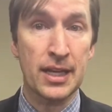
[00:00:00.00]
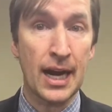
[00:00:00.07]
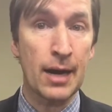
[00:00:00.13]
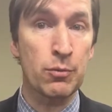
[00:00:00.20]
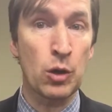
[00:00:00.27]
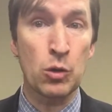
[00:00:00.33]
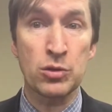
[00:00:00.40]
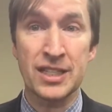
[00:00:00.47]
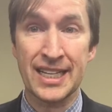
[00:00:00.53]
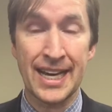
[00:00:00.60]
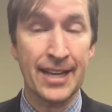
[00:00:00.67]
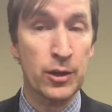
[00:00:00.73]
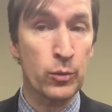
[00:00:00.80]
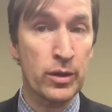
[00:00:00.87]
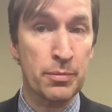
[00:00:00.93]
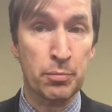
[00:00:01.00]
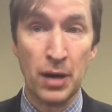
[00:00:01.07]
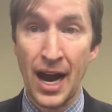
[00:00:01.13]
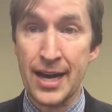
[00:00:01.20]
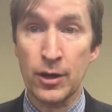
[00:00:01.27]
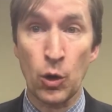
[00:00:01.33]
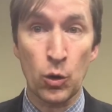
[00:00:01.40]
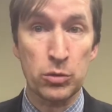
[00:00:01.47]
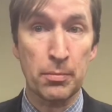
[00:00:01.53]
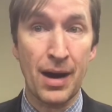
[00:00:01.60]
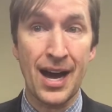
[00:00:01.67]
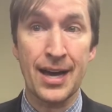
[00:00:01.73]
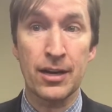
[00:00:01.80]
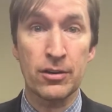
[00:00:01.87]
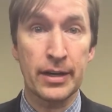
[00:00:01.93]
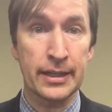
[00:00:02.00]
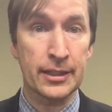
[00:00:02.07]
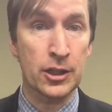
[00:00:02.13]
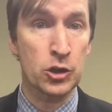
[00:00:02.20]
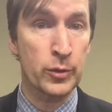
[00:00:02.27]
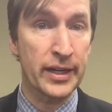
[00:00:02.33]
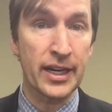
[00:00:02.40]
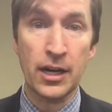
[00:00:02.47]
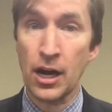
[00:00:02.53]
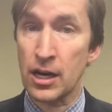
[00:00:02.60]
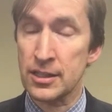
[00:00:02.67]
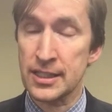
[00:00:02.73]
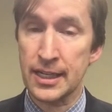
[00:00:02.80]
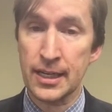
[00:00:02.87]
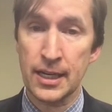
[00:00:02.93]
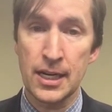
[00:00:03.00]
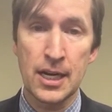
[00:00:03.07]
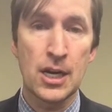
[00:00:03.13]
that I wrote together with Brian Holtemeyer and Katrina Kosec,